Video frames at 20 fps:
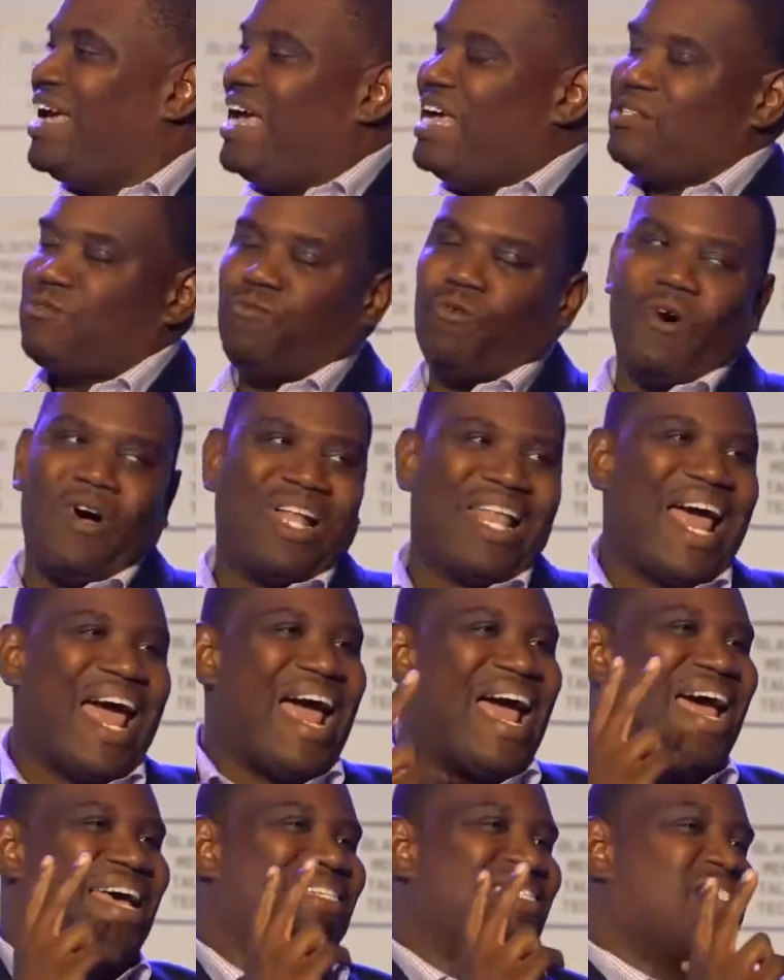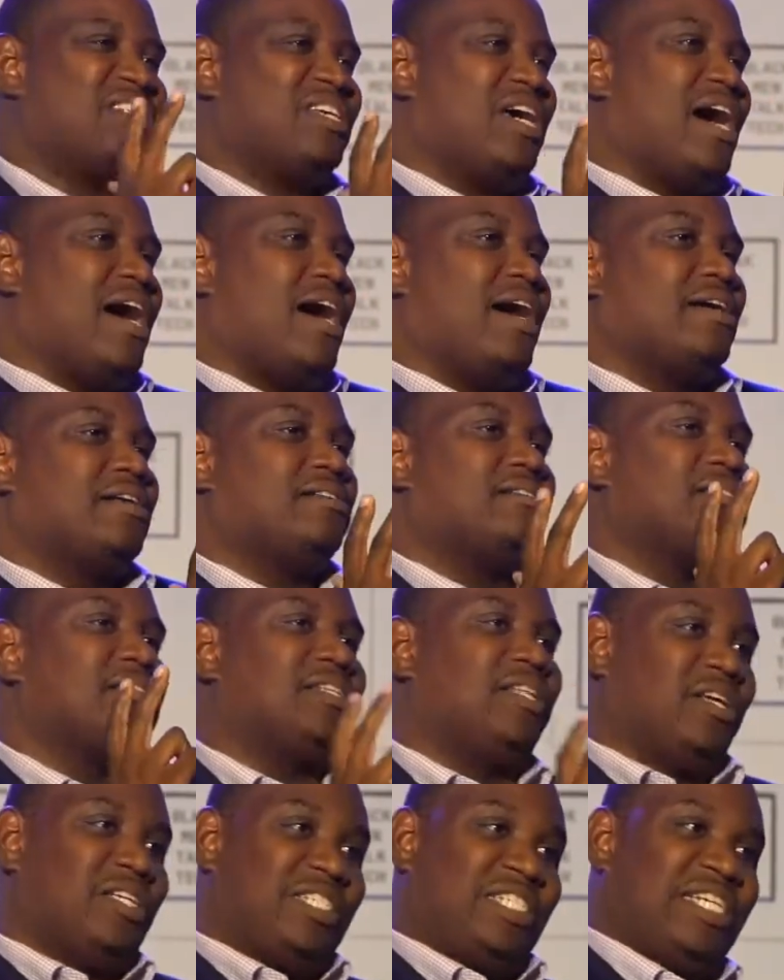as well as uh,
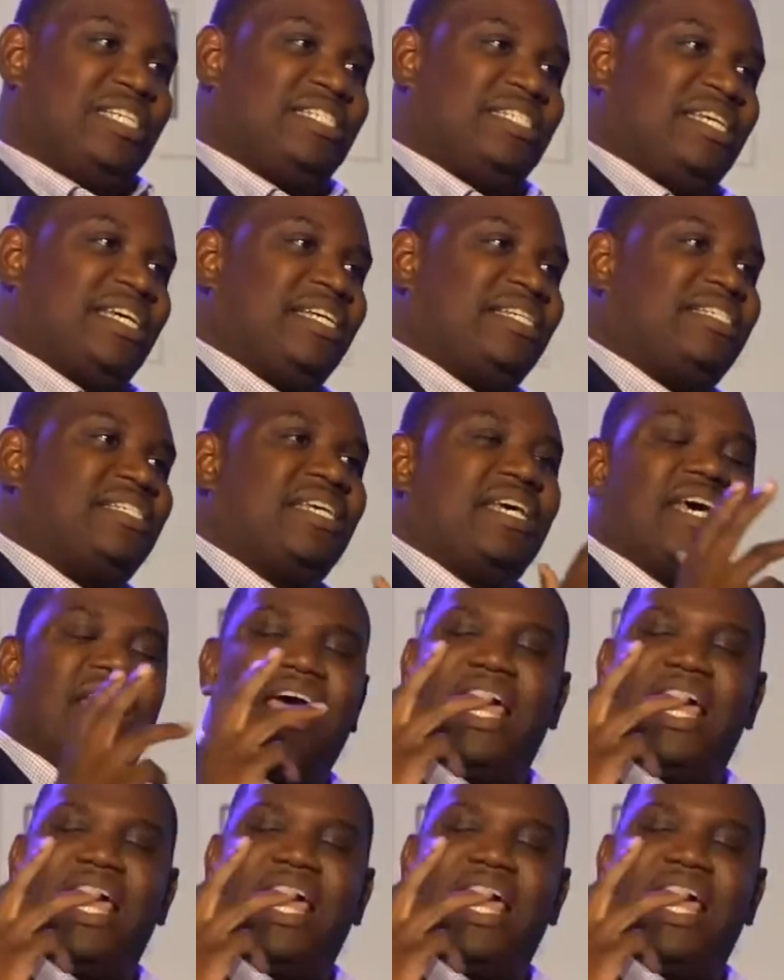logistics,